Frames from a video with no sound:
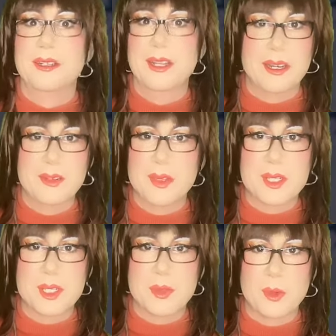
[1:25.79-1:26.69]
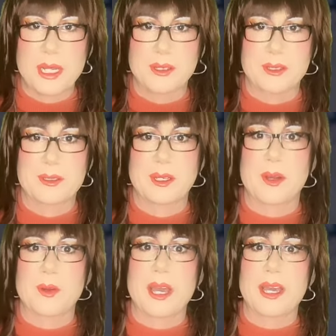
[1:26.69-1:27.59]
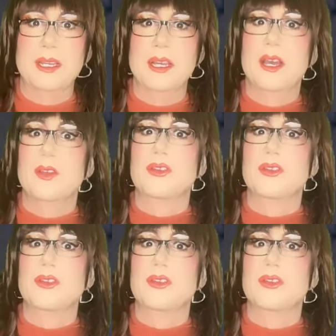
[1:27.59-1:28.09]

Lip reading: None of this is real, okay?